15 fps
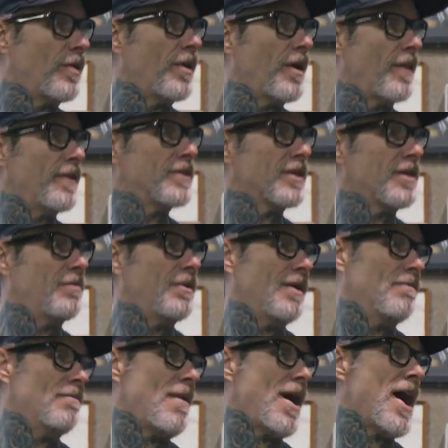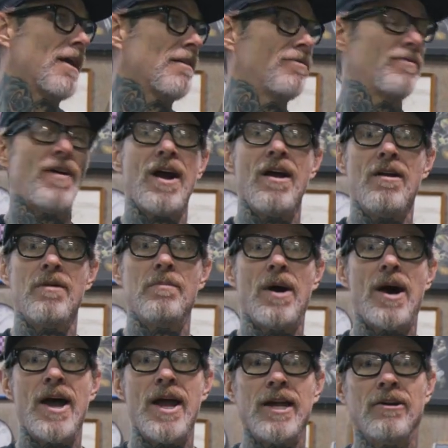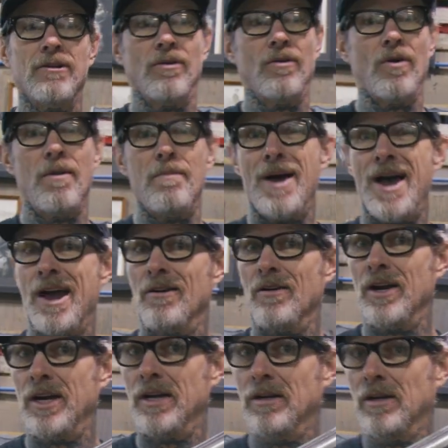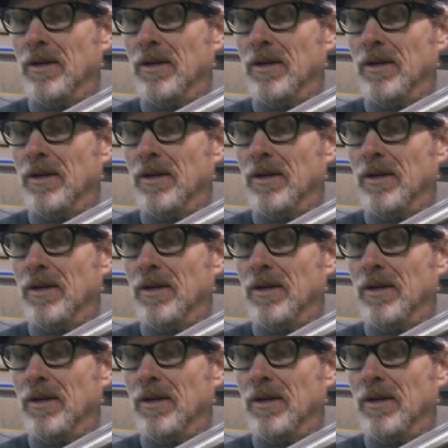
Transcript: or not that's going to be a mag-fired bike or a battery